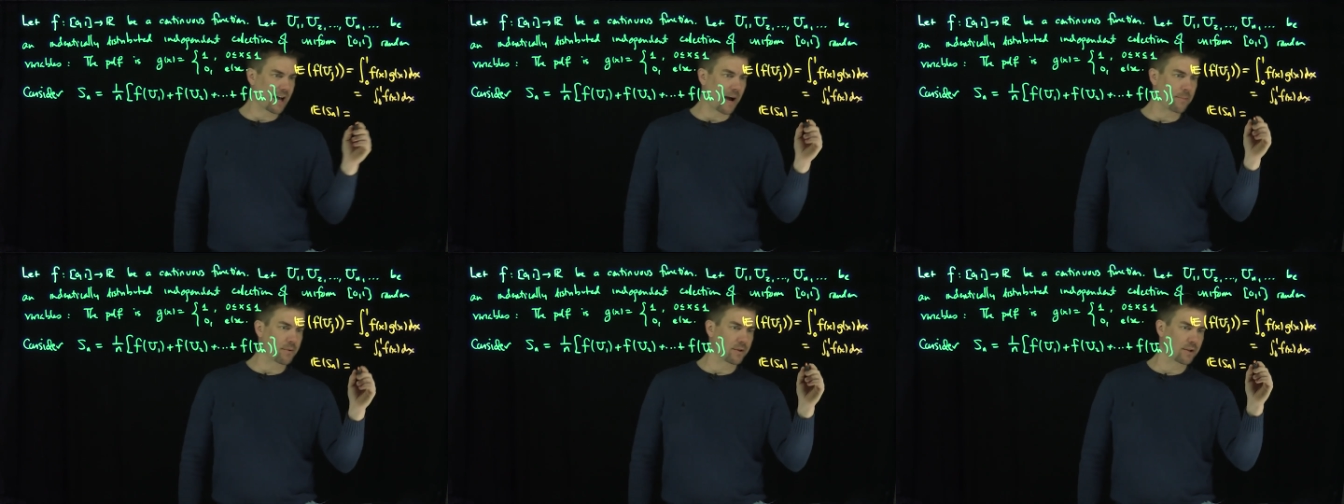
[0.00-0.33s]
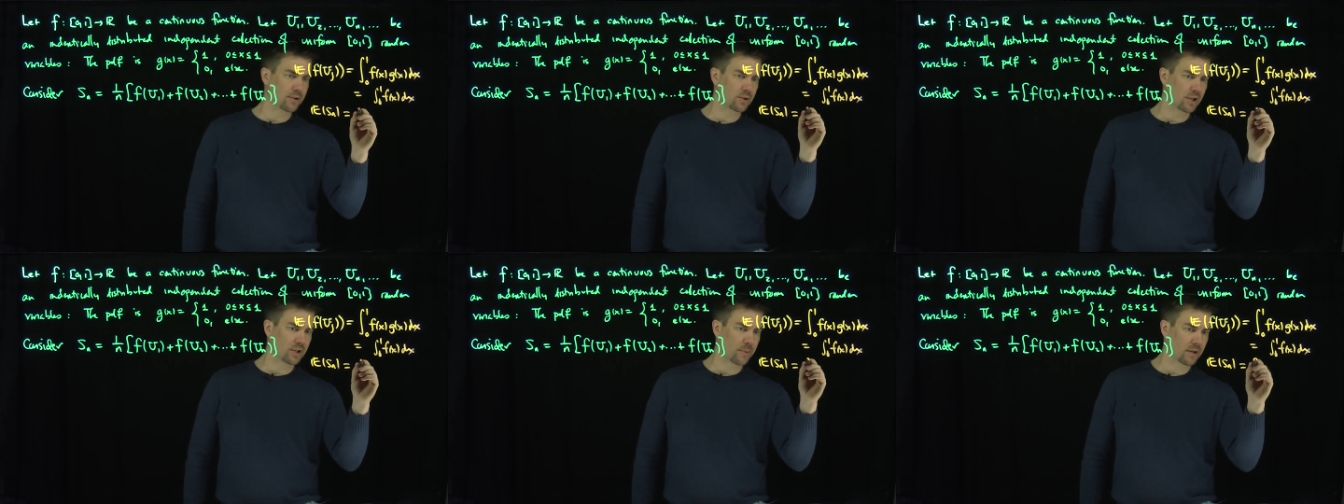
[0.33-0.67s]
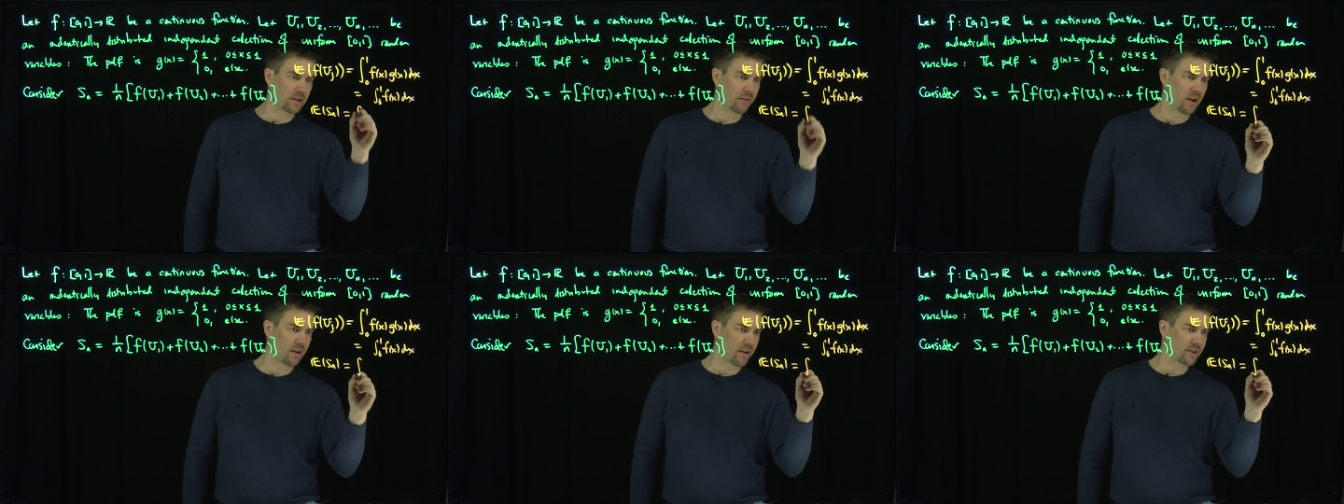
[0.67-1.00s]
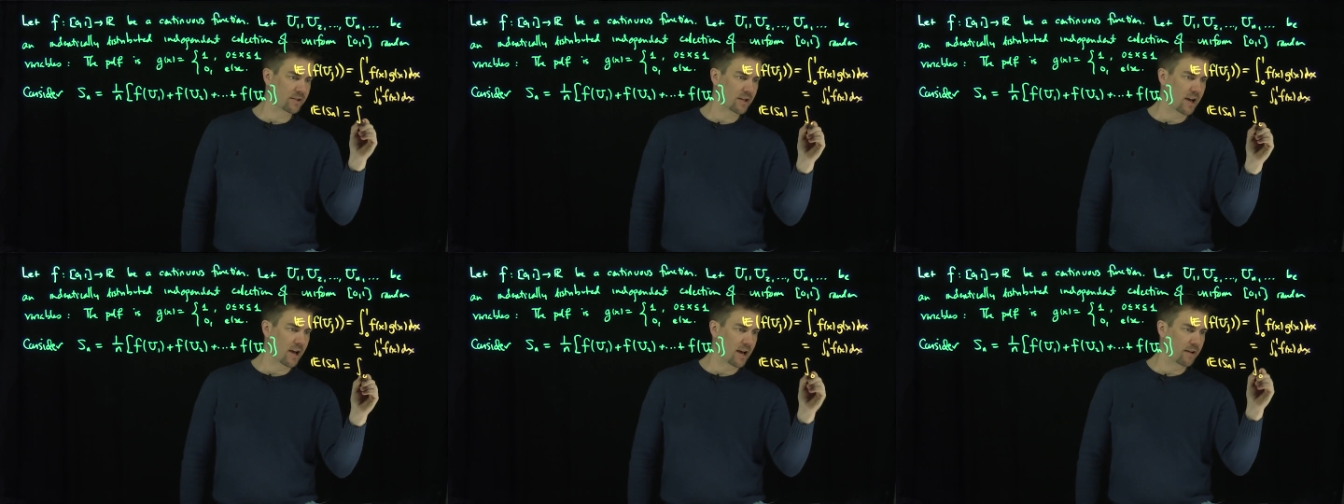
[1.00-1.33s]
Copy this. So the expected value
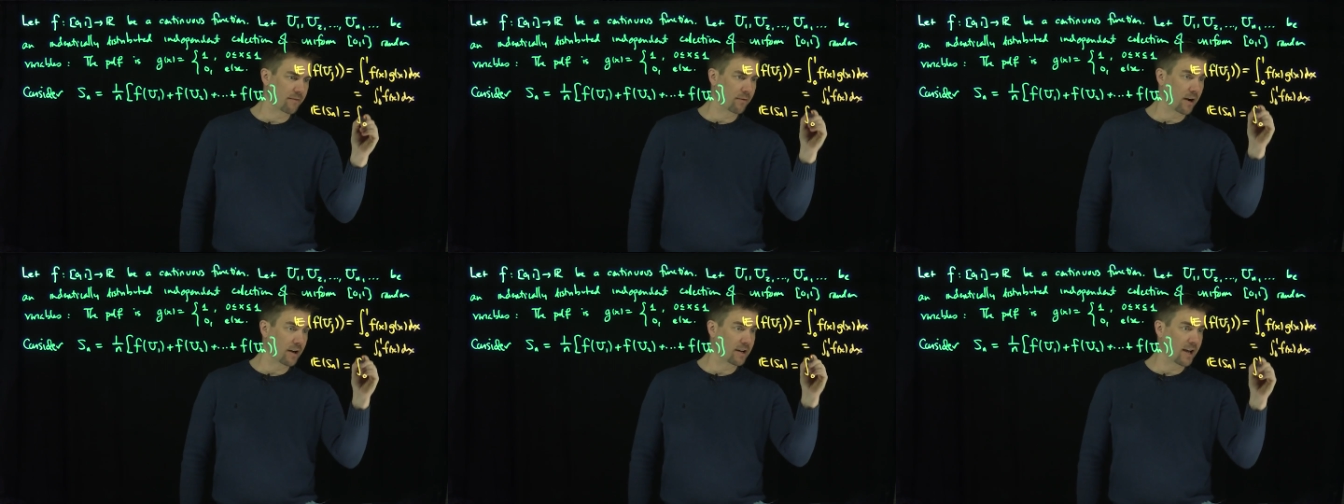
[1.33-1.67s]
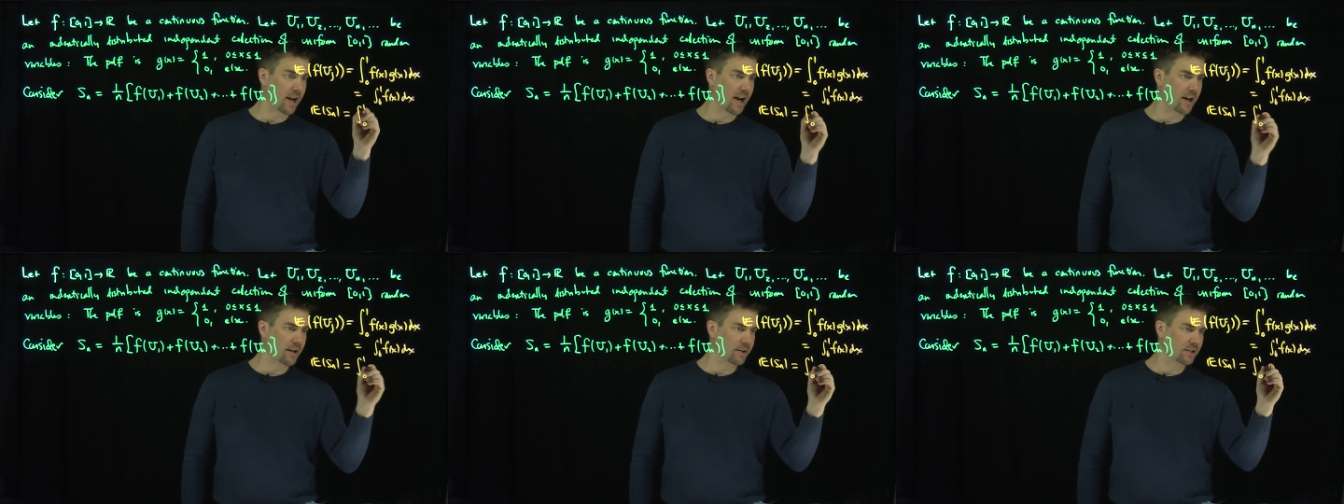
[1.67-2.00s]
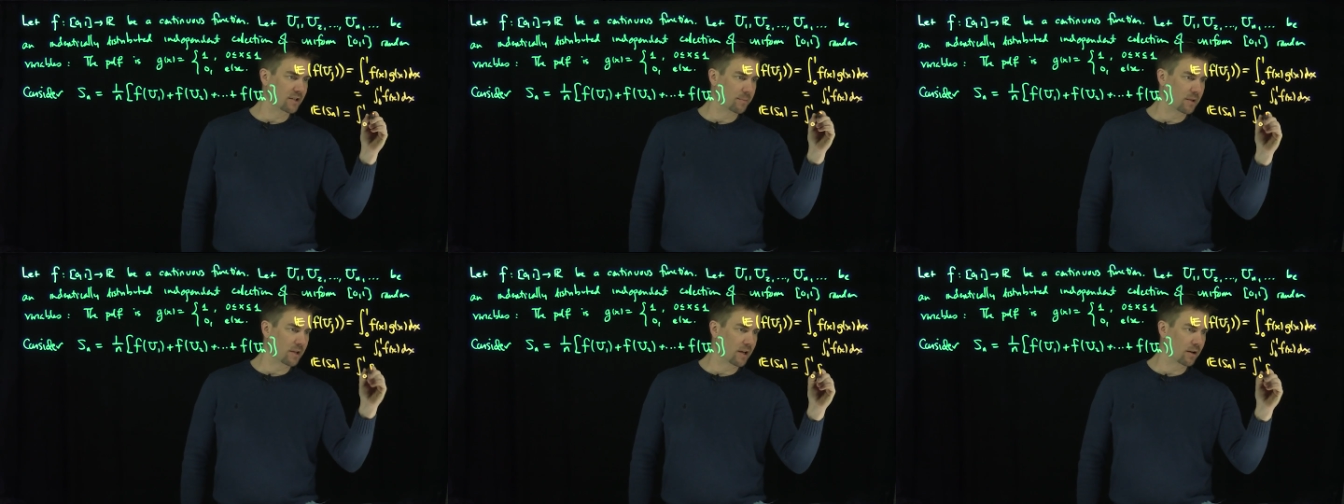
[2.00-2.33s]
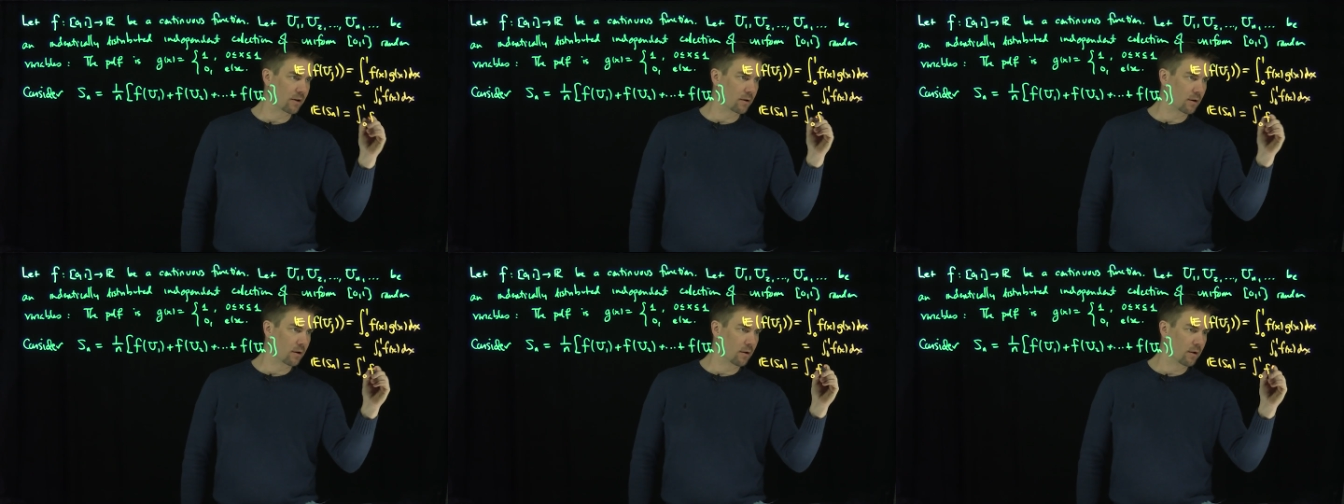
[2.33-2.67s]
of Sn for any n is going to be the
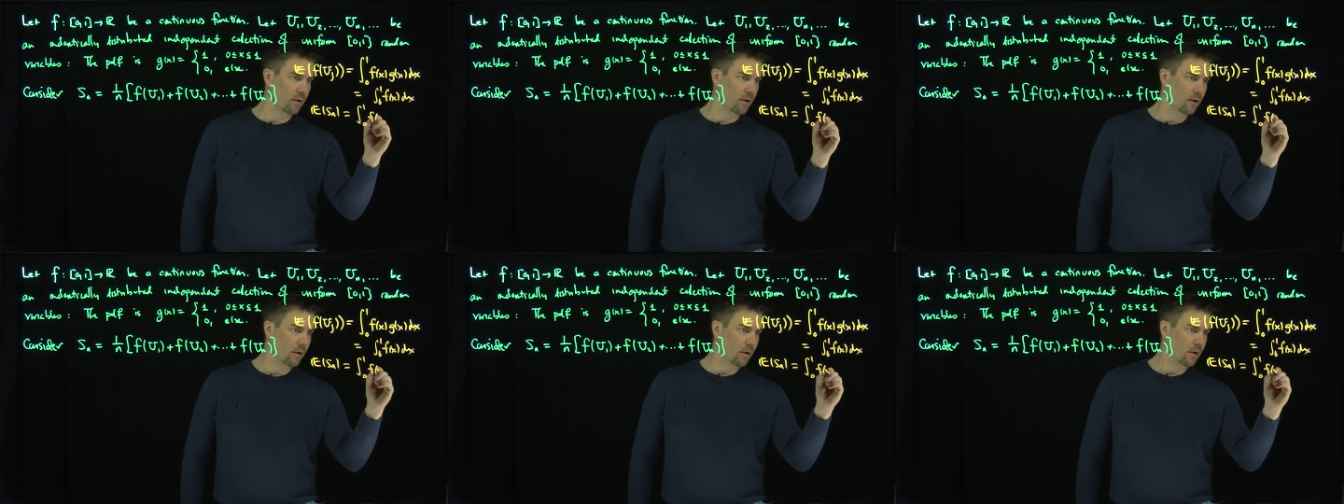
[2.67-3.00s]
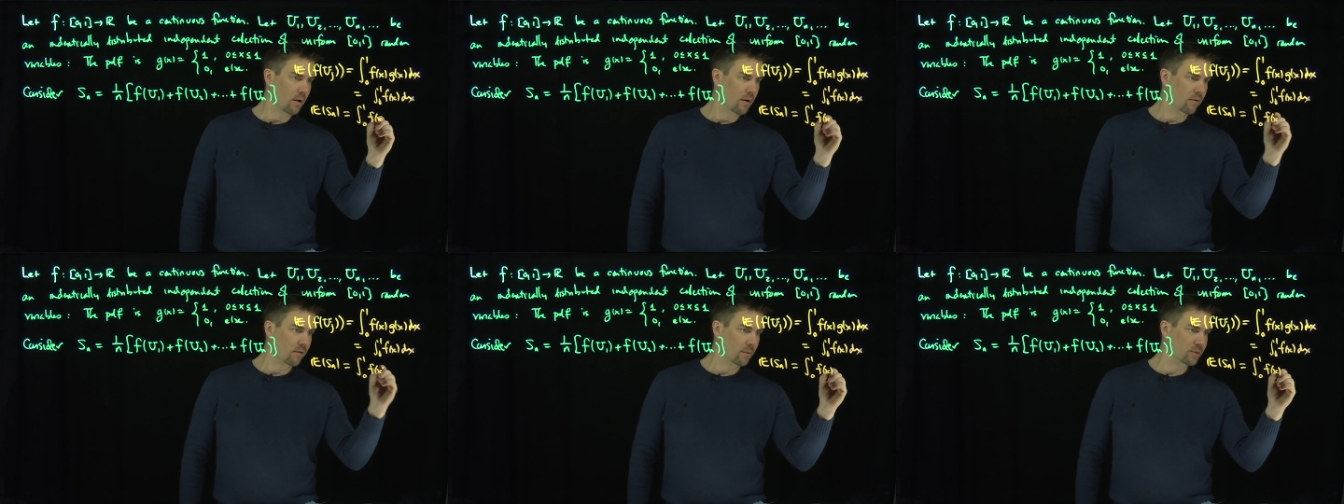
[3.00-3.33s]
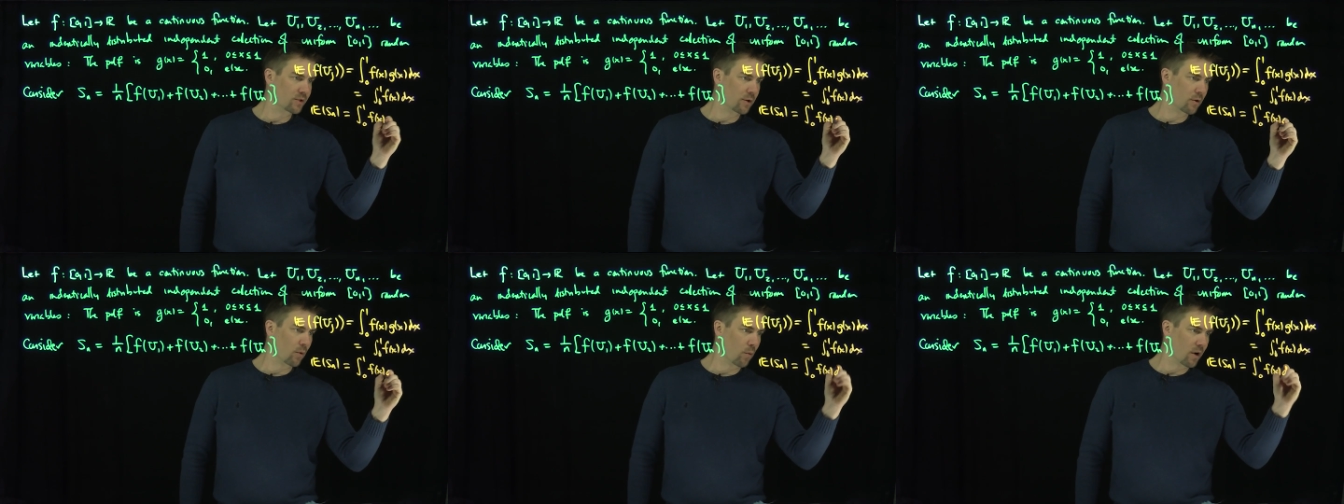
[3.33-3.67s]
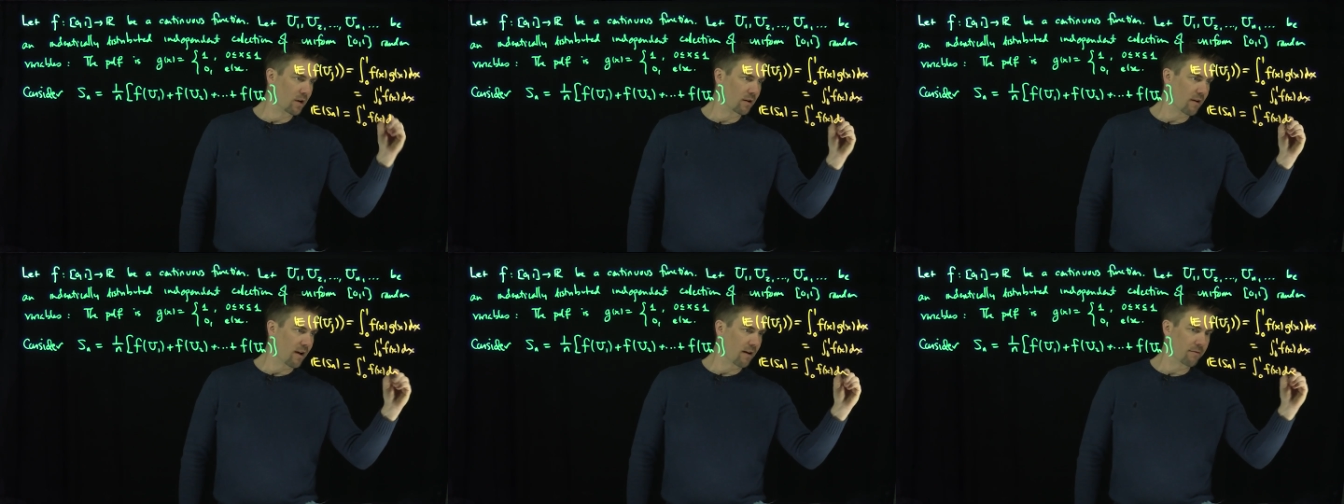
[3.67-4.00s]
integral from 0 to
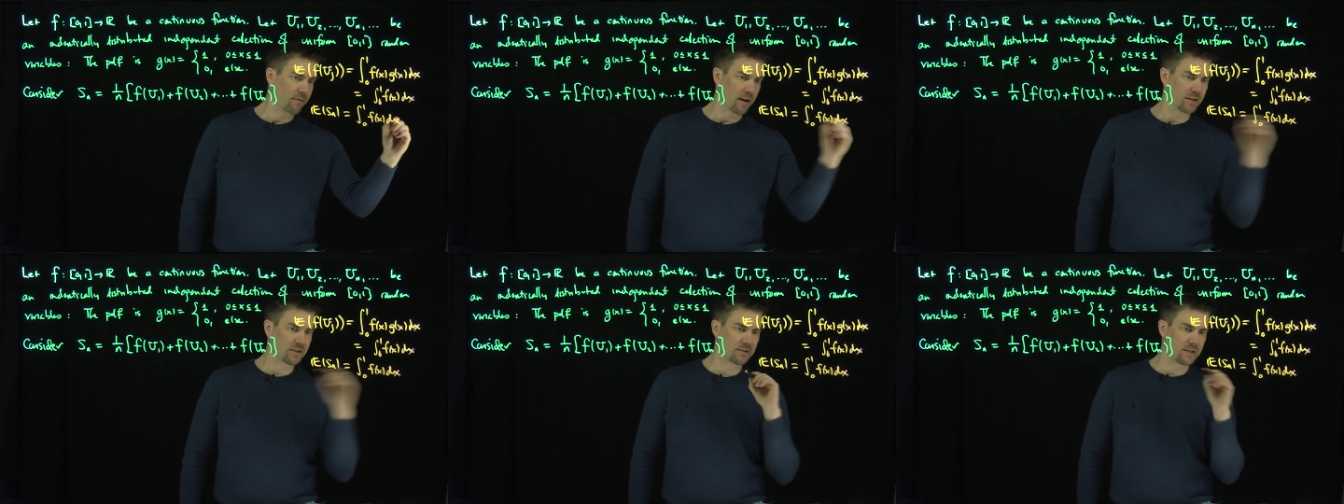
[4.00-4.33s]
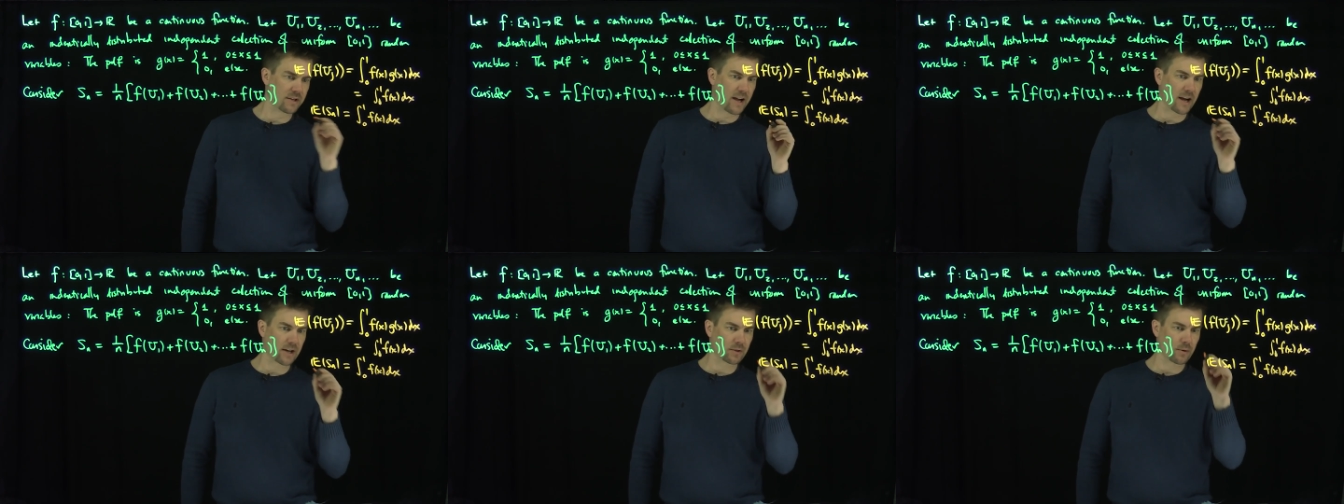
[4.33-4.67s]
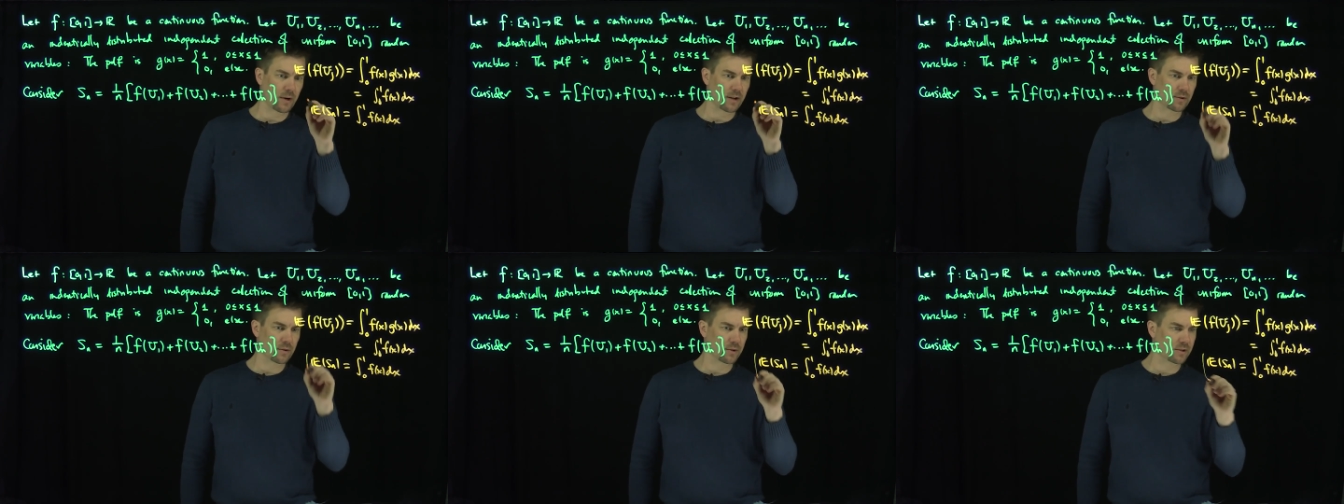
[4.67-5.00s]
1 of f of x dx, right?